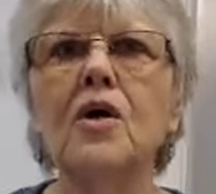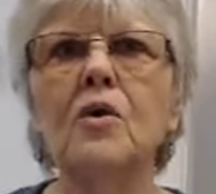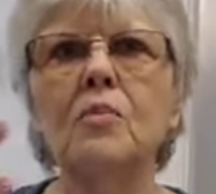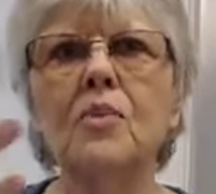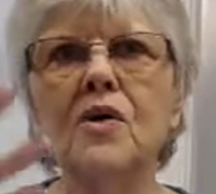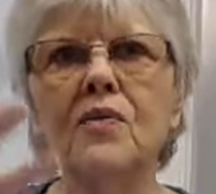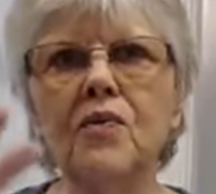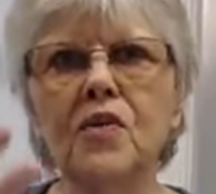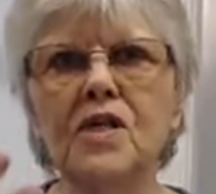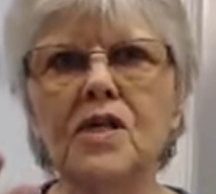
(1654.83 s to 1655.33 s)

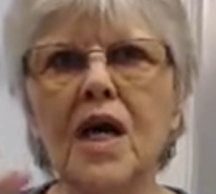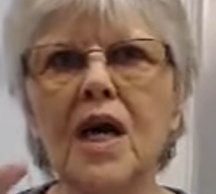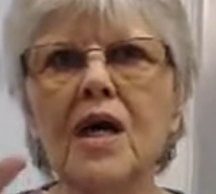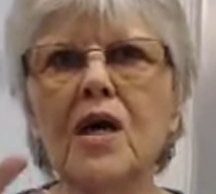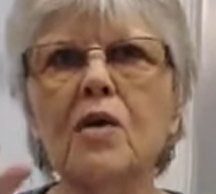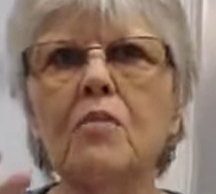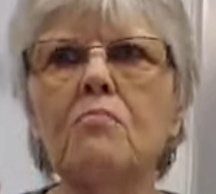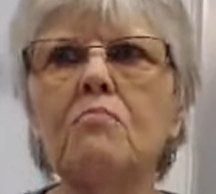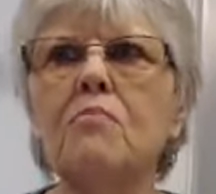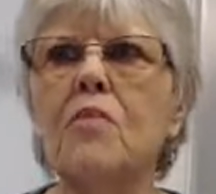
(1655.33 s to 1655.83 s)
But if we
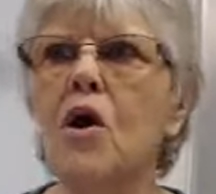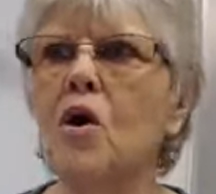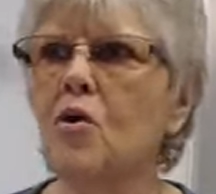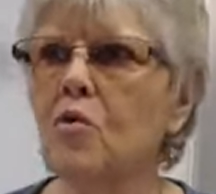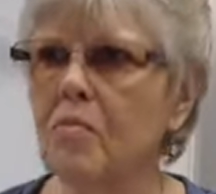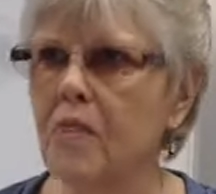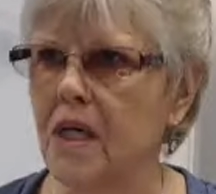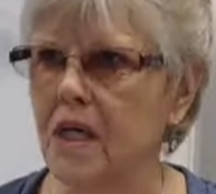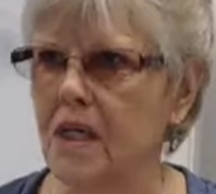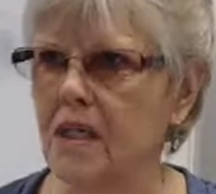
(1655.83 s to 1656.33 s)
take a
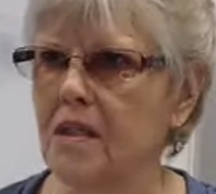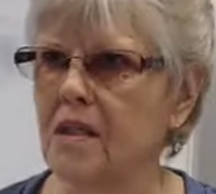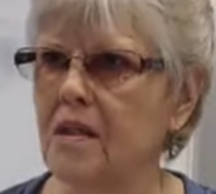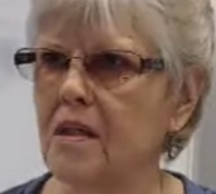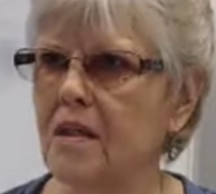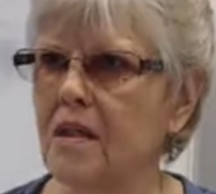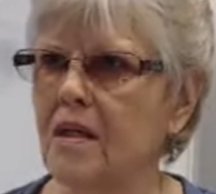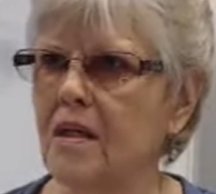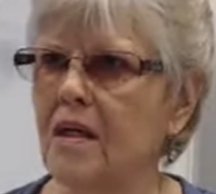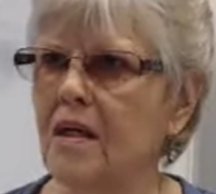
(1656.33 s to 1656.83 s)
moment
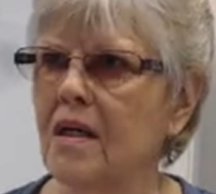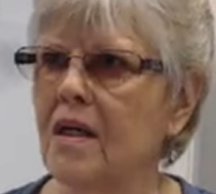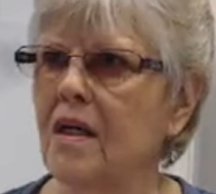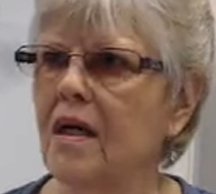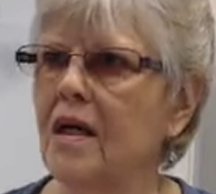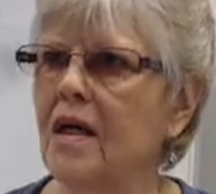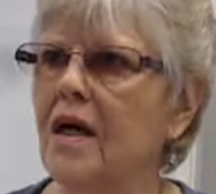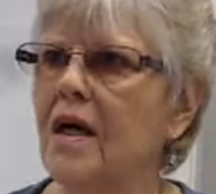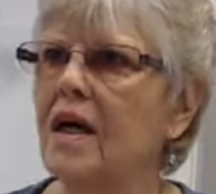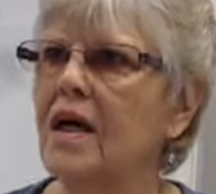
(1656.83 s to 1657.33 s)

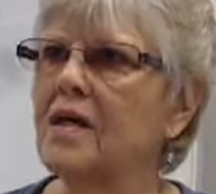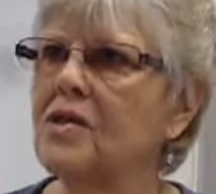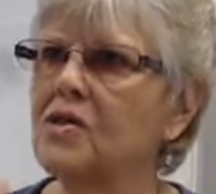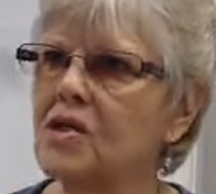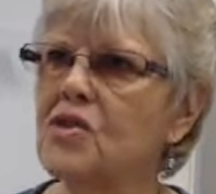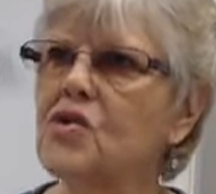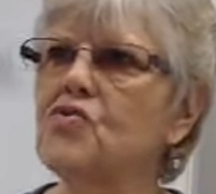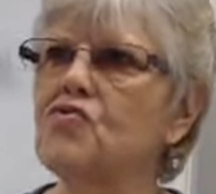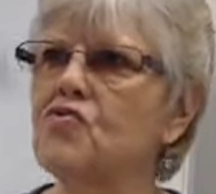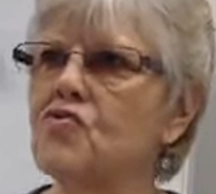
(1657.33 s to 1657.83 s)
and
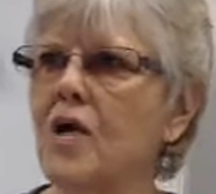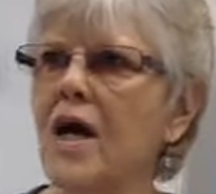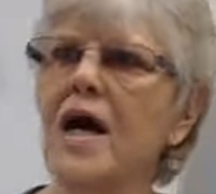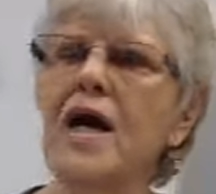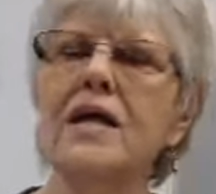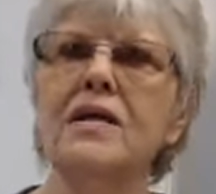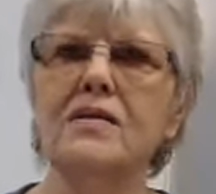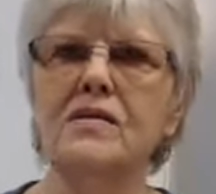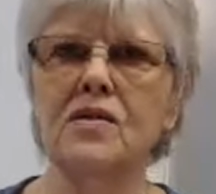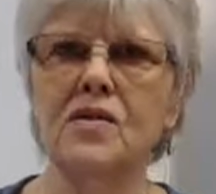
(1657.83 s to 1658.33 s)
just
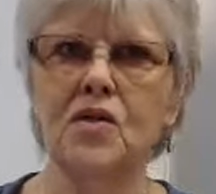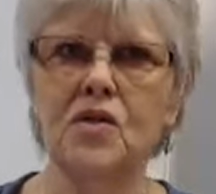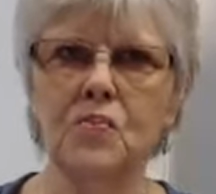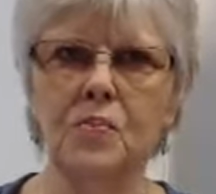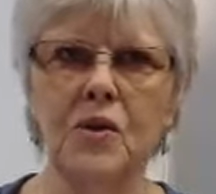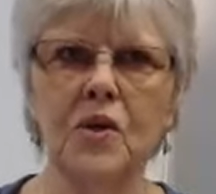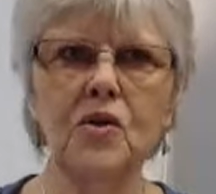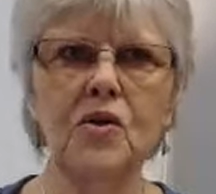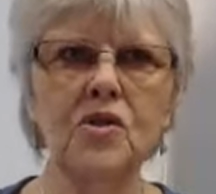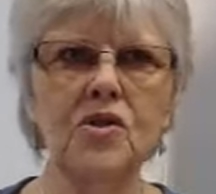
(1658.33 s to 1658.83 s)
rest
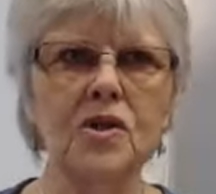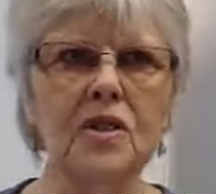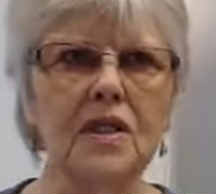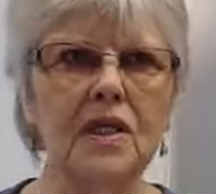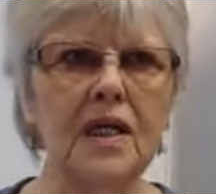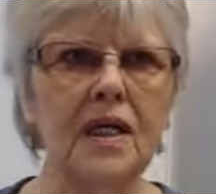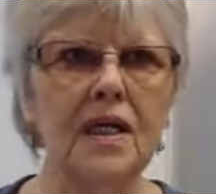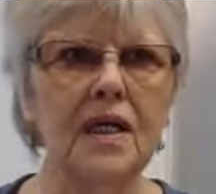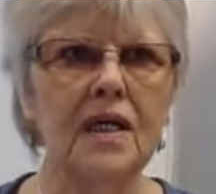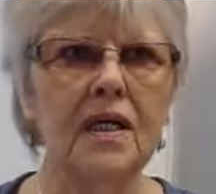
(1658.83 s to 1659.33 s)

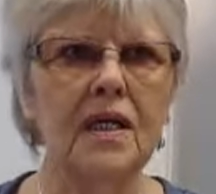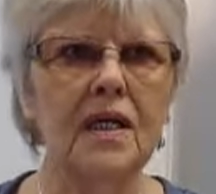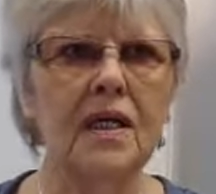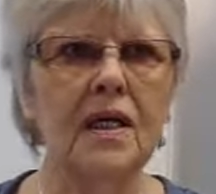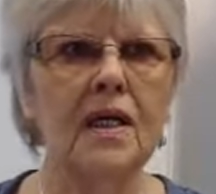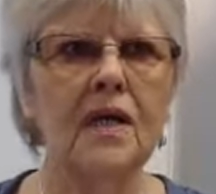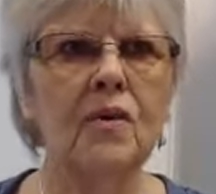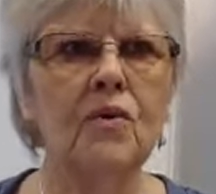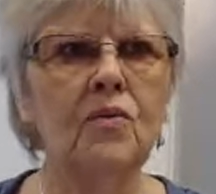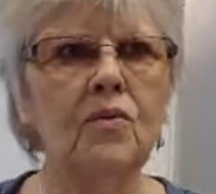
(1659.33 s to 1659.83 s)
spiritually,
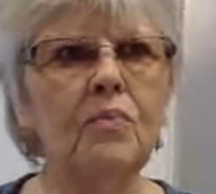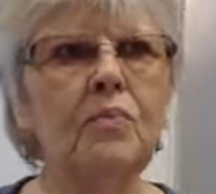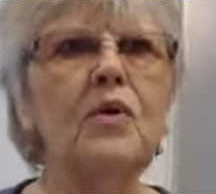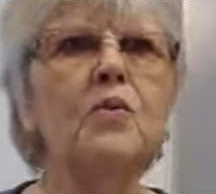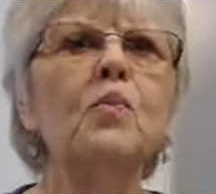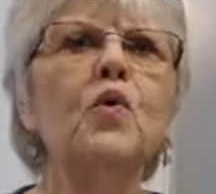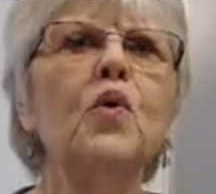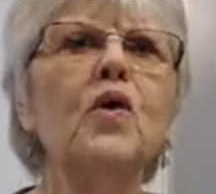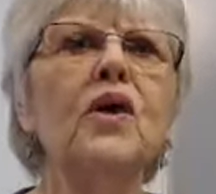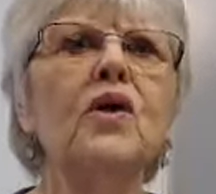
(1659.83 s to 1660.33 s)
we'll be
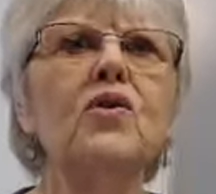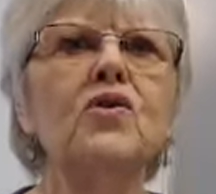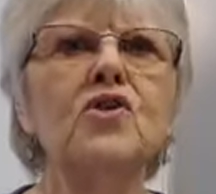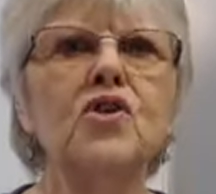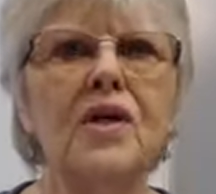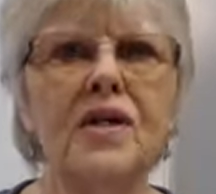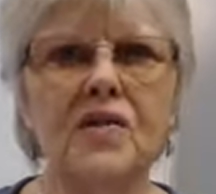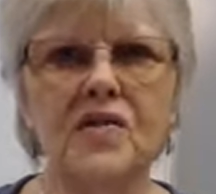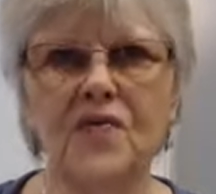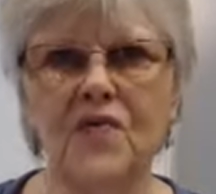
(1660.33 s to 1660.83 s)
more
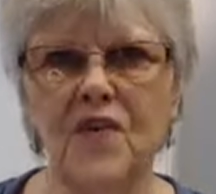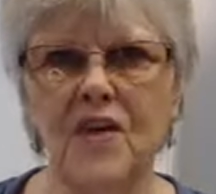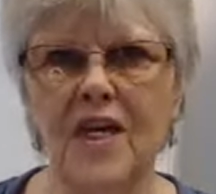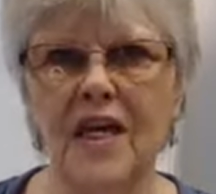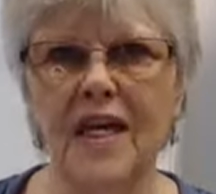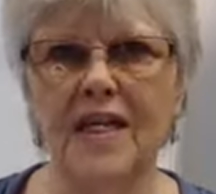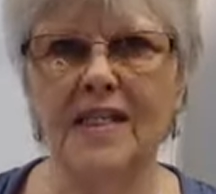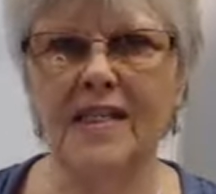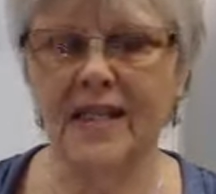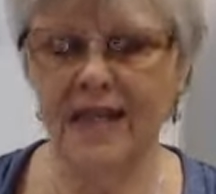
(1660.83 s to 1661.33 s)
energized for the next